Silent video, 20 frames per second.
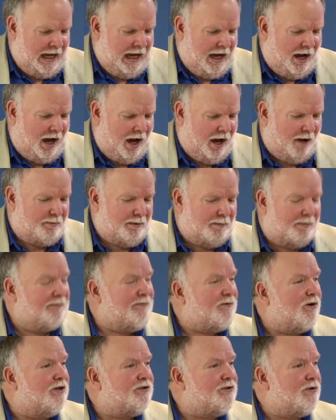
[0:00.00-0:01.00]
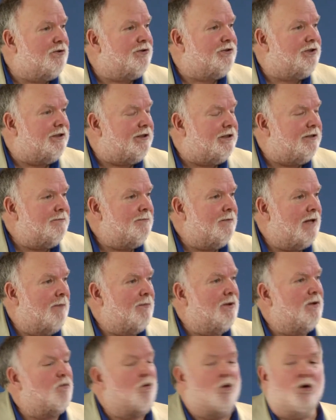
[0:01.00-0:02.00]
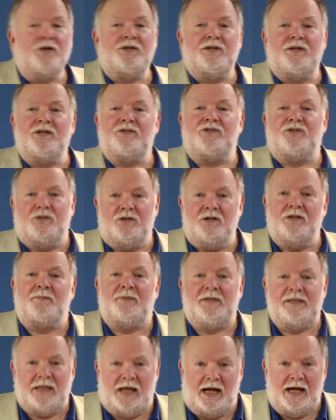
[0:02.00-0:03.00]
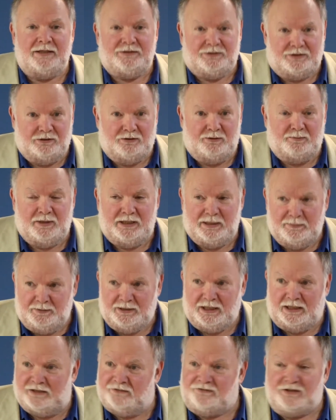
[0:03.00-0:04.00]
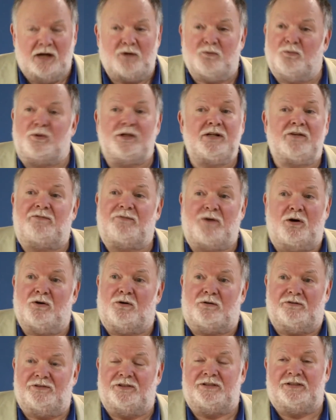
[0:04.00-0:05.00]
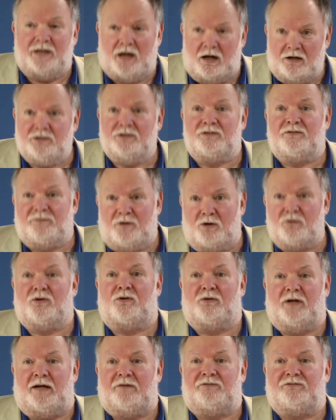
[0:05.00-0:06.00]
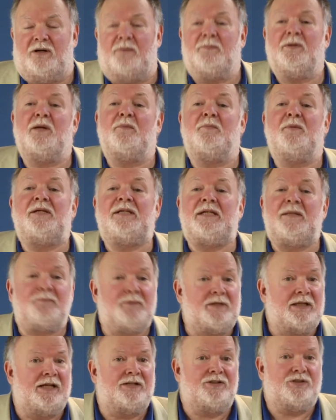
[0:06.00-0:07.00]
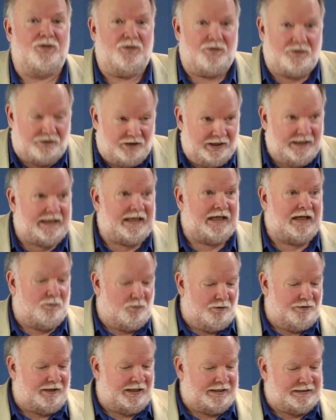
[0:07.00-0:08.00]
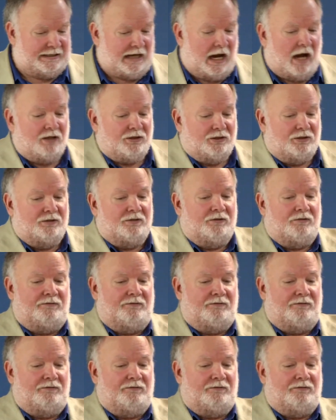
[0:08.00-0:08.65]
Uh, but before I show it to you, I'm going to warn you that you're going to be lied to and manipulated. It's not a real photo, it's a doctored photograph. So I'm going to manipulate your thinking with a doctored